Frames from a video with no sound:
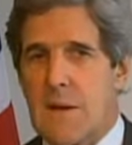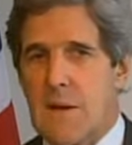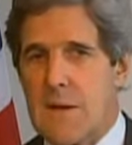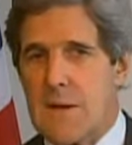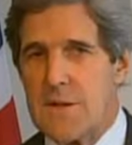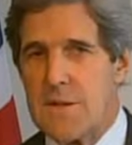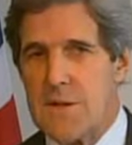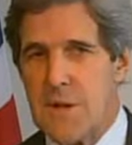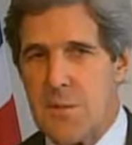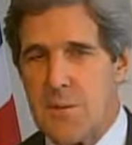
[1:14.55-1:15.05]

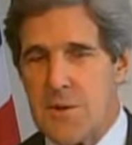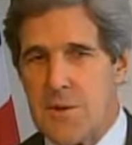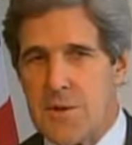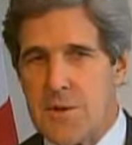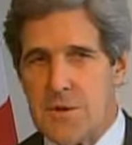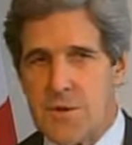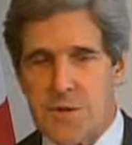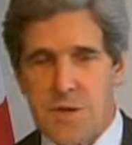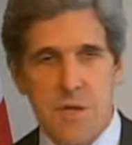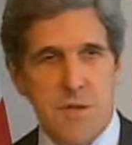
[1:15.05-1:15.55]
and some of the
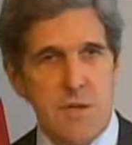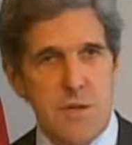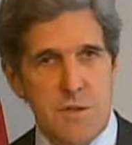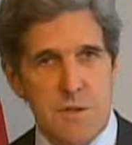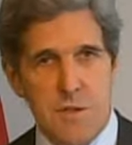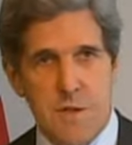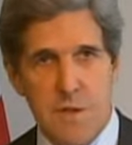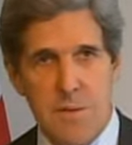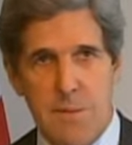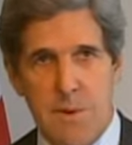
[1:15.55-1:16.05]

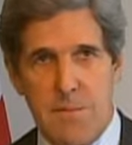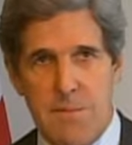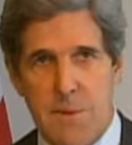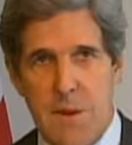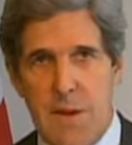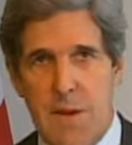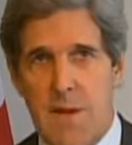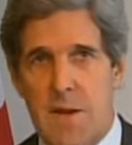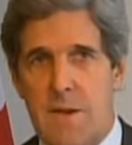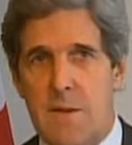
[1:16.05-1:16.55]
decisions that have been
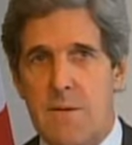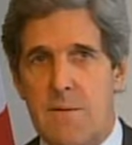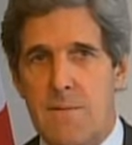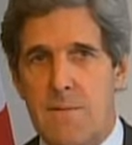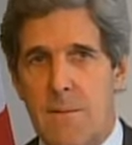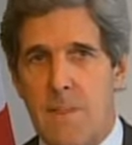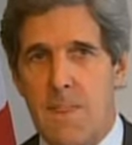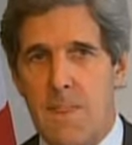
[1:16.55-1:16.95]
made